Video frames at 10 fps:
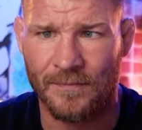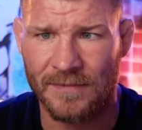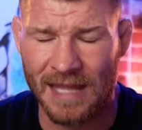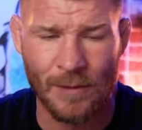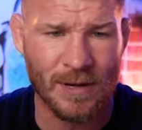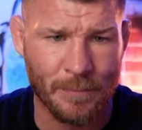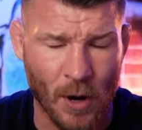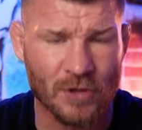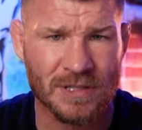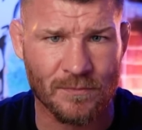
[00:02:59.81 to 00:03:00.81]
Now, in a
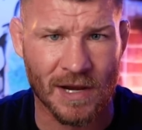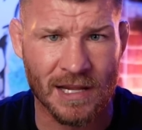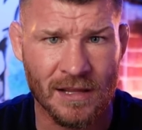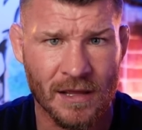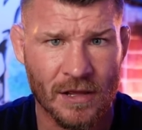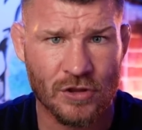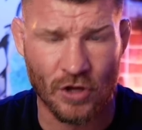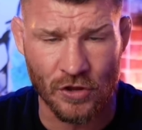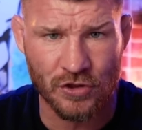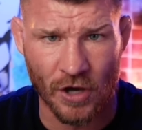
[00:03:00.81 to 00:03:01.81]
boxing ring,
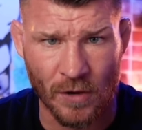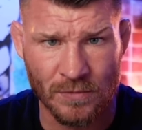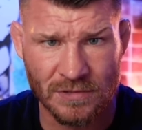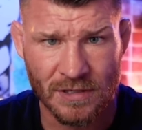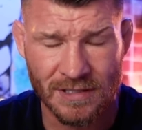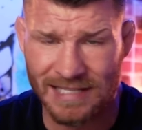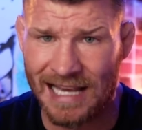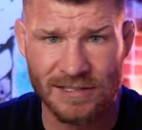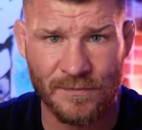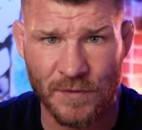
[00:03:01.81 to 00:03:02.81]
Jon Jones,
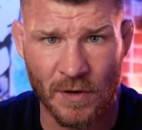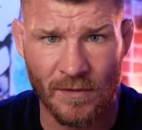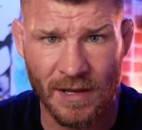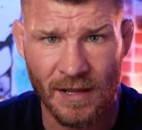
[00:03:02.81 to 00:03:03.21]
Tyson Fury,